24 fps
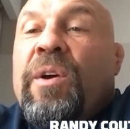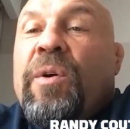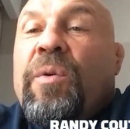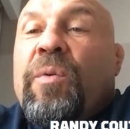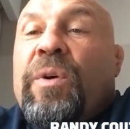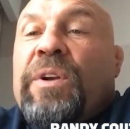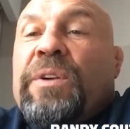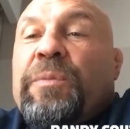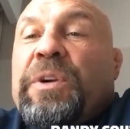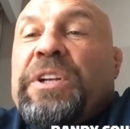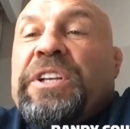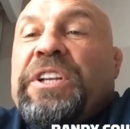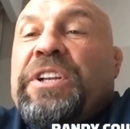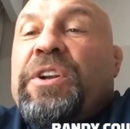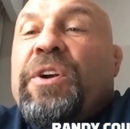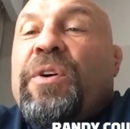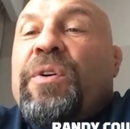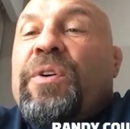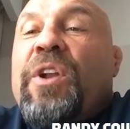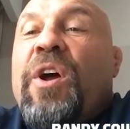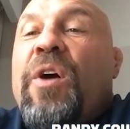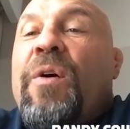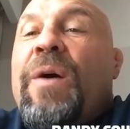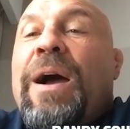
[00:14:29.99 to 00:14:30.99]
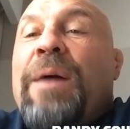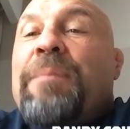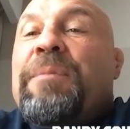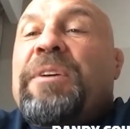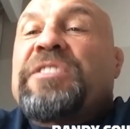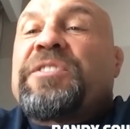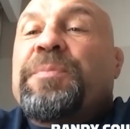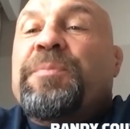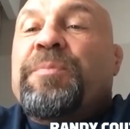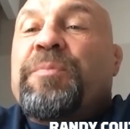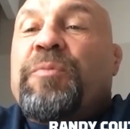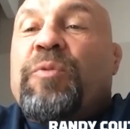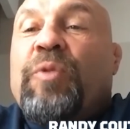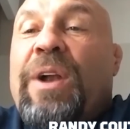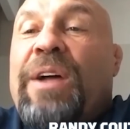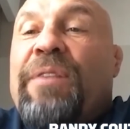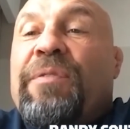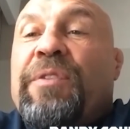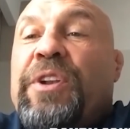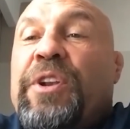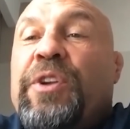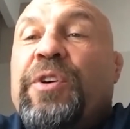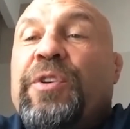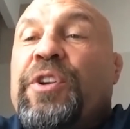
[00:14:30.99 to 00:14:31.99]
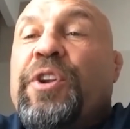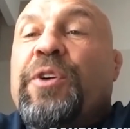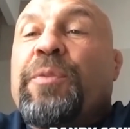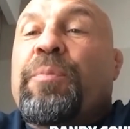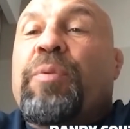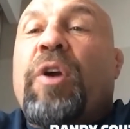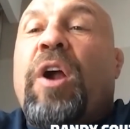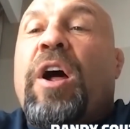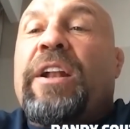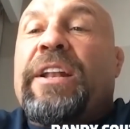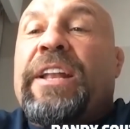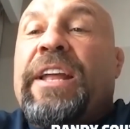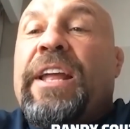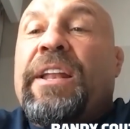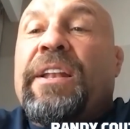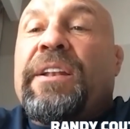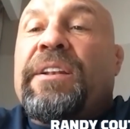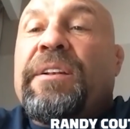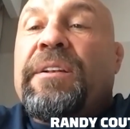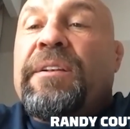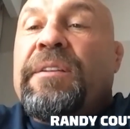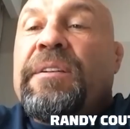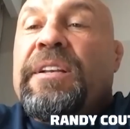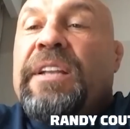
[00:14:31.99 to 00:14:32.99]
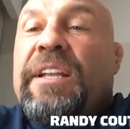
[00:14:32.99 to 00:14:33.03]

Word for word: when when you don't know how much revenue you brought in